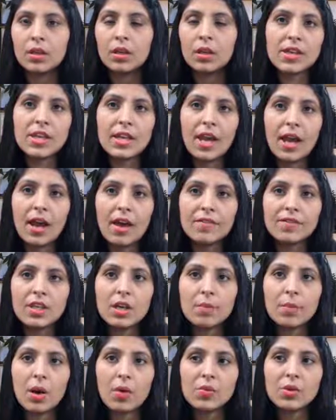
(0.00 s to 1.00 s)
We have the
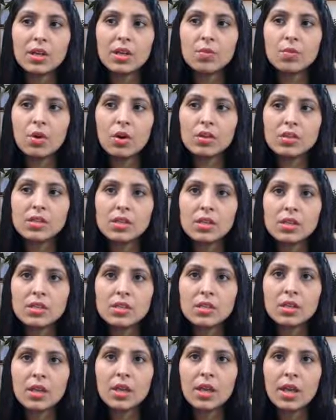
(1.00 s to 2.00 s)
bounding boxes
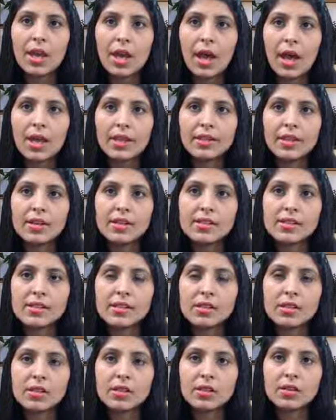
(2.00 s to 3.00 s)
and there is
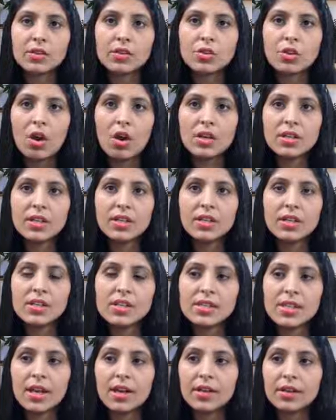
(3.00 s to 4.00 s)
a dot in the
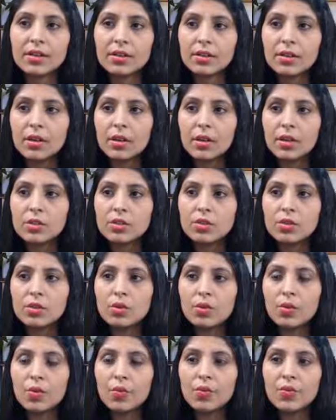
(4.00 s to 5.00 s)
center.
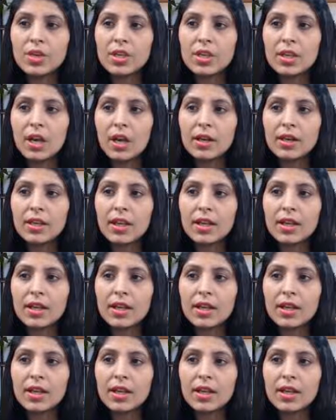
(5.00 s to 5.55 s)
So we are